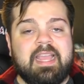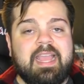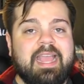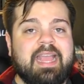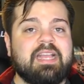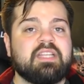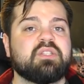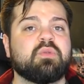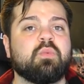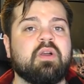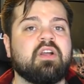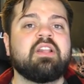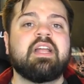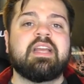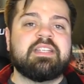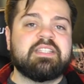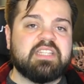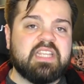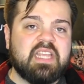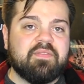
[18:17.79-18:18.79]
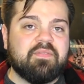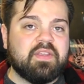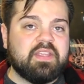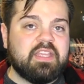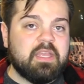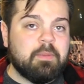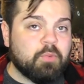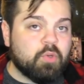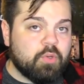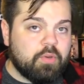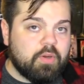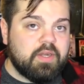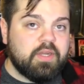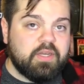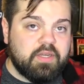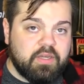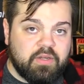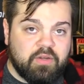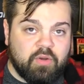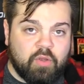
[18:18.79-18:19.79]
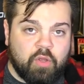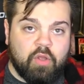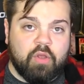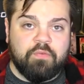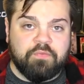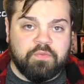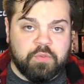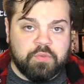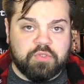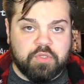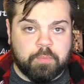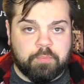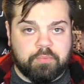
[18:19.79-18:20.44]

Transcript: as well as giving him credit in all future